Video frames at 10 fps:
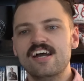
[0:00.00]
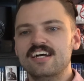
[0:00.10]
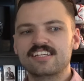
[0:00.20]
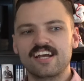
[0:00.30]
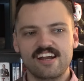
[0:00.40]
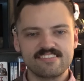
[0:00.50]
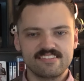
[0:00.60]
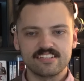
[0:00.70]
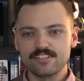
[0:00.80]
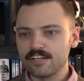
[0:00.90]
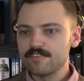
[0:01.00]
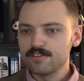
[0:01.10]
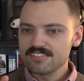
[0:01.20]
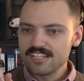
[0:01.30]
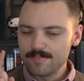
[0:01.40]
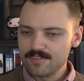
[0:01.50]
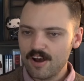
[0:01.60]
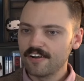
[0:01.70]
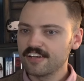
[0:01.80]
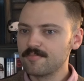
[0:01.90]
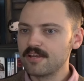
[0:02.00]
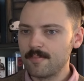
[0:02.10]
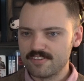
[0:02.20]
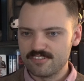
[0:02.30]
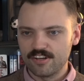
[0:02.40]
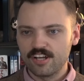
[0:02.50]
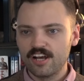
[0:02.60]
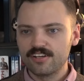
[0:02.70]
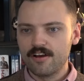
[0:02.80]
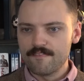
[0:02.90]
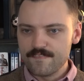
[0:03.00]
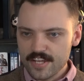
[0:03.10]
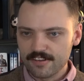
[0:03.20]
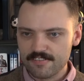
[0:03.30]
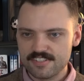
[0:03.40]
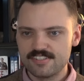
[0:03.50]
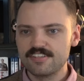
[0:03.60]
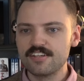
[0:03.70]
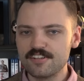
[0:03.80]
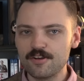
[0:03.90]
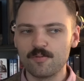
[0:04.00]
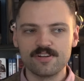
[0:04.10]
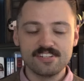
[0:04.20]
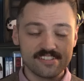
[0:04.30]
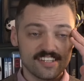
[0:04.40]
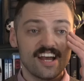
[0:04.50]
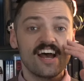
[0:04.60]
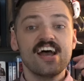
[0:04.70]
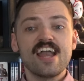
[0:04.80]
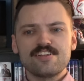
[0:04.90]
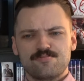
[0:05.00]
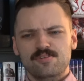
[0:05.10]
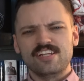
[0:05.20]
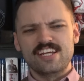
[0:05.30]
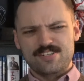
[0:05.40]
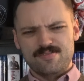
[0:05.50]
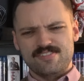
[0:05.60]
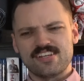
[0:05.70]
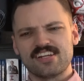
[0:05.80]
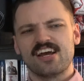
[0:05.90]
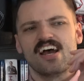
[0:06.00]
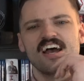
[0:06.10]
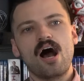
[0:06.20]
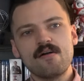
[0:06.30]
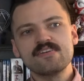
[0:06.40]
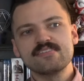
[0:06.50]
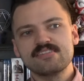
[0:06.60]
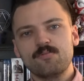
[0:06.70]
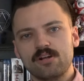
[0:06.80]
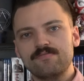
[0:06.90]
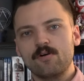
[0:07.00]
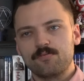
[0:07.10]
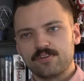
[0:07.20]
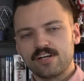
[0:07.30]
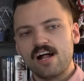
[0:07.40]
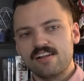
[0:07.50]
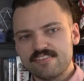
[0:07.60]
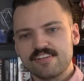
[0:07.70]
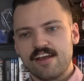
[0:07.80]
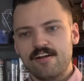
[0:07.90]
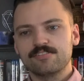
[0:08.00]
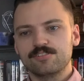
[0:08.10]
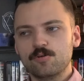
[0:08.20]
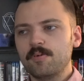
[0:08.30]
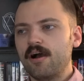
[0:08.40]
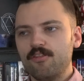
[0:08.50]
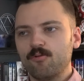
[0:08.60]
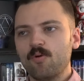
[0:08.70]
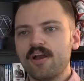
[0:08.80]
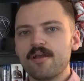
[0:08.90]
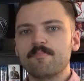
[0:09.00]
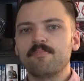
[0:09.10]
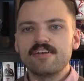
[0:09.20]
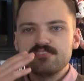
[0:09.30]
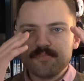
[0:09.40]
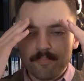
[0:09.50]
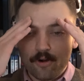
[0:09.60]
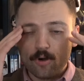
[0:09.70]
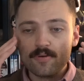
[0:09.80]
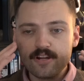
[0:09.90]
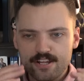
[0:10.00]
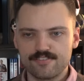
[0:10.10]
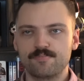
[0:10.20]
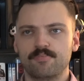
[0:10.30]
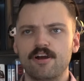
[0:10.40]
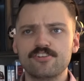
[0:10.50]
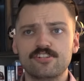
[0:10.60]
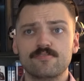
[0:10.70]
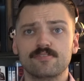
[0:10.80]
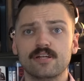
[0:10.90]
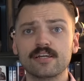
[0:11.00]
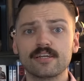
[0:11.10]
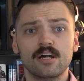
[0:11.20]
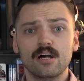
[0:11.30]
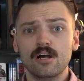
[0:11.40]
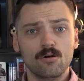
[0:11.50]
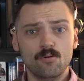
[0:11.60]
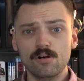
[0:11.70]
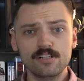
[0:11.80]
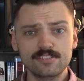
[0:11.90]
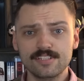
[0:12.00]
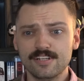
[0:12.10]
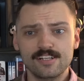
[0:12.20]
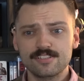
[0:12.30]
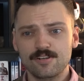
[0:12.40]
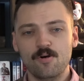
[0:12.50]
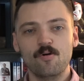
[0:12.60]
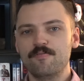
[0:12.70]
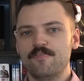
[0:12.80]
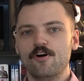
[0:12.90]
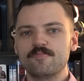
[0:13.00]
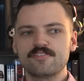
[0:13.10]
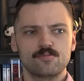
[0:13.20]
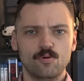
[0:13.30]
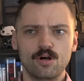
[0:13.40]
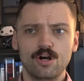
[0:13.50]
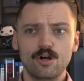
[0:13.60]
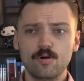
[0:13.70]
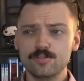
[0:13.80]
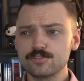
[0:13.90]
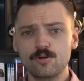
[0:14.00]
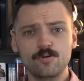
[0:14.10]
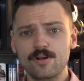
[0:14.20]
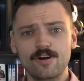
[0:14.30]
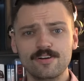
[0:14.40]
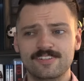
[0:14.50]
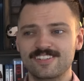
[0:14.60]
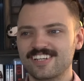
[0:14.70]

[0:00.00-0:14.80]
And the guy's like, look, if you don't stop talking to me, I'm going to start cutting off fingers until you do. And just, it's really interesting. Obviously, want to vote for Colin's character, who, by the way, is a permanent expression of like what? The whole film just, what? What's going on?